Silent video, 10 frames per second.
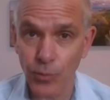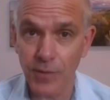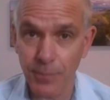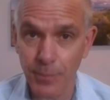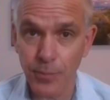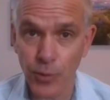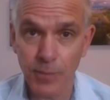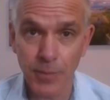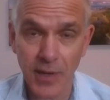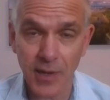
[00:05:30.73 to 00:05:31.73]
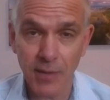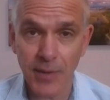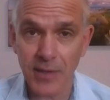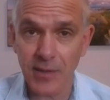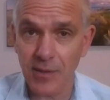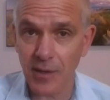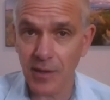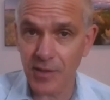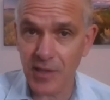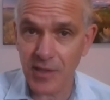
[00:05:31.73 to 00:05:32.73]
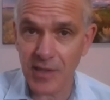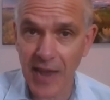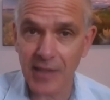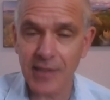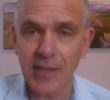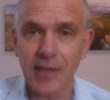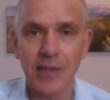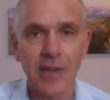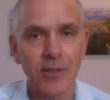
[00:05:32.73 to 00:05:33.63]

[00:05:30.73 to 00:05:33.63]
would be based on seasonality